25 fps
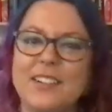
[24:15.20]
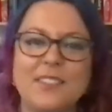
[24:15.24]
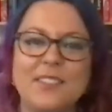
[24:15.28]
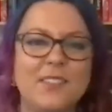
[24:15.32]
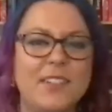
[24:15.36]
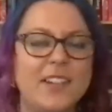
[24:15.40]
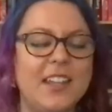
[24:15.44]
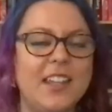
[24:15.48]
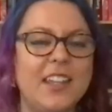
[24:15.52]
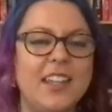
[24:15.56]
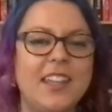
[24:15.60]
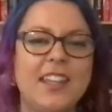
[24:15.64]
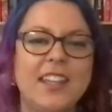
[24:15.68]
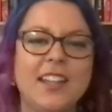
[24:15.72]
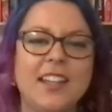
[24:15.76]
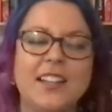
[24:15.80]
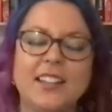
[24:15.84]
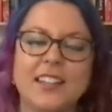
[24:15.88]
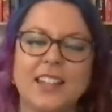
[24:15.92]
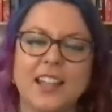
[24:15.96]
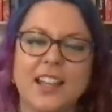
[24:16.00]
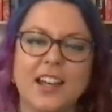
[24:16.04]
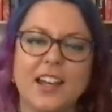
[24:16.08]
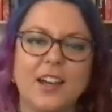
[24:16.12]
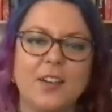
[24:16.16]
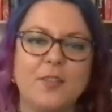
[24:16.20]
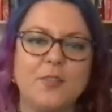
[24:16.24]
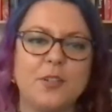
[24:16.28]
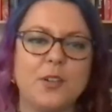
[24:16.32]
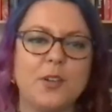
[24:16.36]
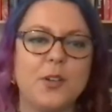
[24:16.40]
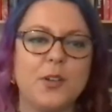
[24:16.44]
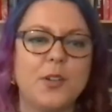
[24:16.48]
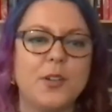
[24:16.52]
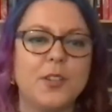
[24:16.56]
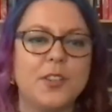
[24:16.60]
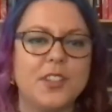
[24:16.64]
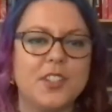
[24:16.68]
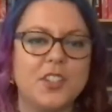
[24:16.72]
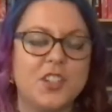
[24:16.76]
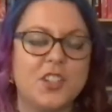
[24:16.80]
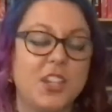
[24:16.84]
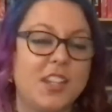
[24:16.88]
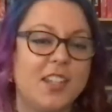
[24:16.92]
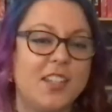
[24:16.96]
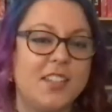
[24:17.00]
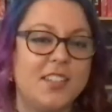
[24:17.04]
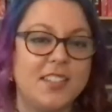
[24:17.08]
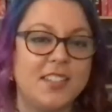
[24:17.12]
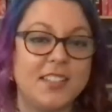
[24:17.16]
We love all the
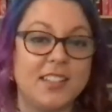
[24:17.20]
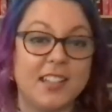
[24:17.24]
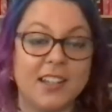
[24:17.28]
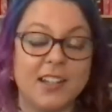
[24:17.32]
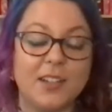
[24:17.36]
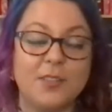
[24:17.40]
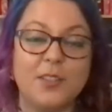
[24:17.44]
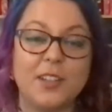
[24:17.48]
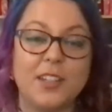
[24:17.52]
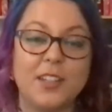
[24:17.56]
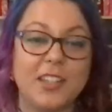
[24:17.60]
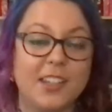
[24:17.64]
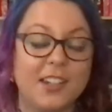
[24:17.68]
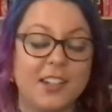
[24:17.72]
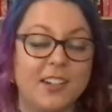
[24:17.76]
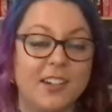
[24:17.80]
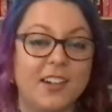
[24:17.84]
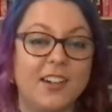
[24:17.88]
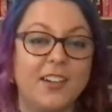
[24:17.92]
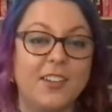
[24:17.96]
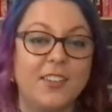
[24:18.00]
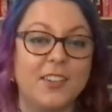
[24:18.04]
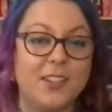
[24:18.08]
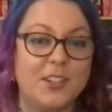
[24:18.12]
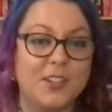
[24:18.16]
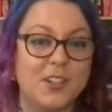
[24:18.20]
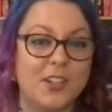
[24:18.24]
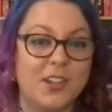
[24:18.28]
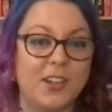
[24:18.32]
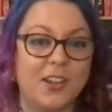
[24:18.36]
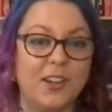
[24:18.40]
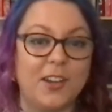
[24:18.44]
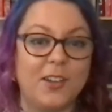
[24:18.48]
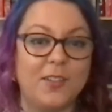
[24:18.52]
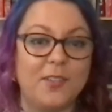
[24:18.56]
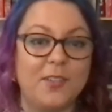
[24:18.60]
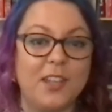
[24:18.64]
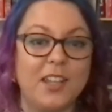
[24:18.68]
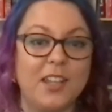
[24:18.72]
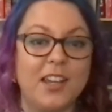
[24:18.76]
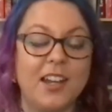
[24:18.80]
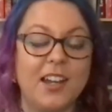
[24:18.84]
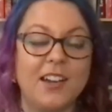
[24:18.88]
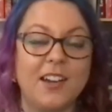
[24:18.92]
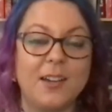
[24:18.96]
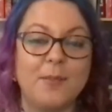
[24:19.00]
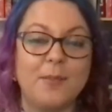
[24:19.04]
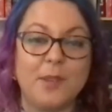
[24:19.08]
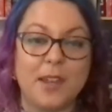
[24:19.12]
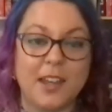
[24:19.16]
cheesy love here on the show. We
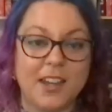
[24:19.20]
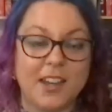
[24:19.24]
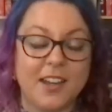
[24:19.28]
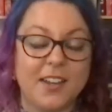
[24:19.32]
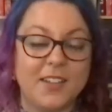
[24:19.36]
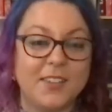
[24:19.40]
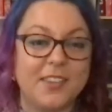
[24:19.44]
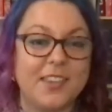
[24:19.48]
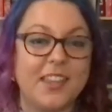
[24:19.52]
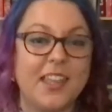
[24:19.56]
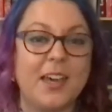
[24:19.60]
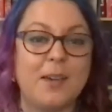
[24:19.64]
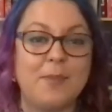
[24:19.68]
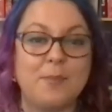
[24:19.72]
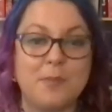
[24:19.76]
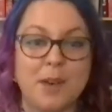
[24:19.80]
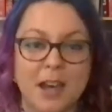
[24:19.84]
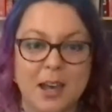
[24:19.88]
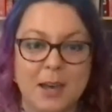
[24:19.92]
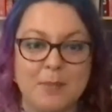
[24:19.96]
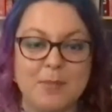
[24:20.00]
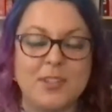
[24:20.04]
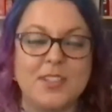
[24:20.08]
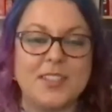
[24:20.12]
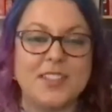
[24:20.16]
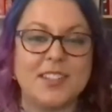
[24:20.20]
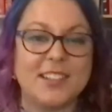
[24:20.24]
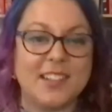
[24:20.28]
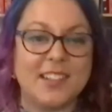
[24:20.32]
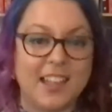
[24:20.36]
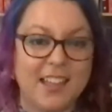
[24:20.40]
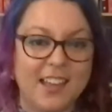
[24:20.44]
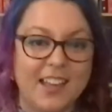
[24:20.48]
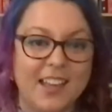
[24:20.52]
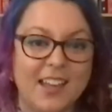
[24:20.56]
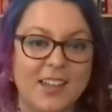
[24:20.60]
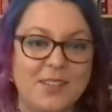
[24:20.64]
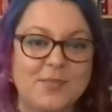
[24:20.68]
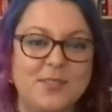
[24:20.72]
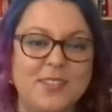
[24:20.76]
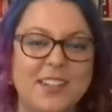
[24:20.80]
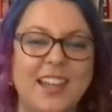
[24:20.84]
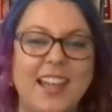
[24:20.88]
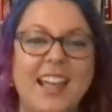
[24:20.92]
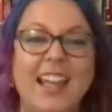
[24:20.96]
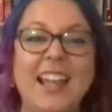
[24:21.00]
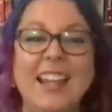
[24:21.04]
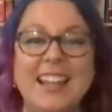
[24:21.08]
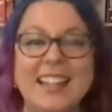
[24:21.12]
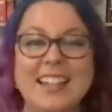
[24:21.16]
are about that Parmesan life,
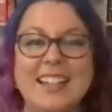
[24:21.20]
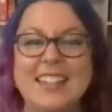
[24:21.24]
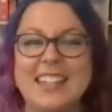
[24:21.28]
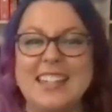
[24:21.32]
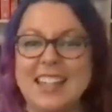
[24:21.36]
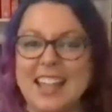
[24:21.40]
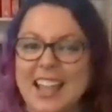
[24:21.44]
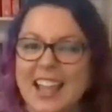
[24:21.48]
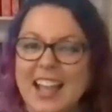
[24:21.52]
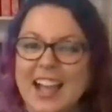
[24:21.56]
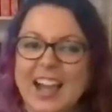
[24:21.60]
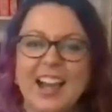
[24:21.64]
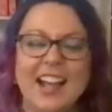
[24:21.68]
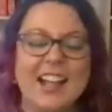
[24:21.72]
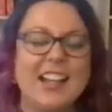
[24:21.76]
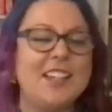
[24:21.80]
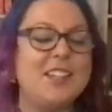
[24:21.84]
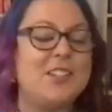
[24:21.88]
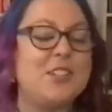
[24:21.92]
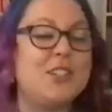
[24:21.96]
and it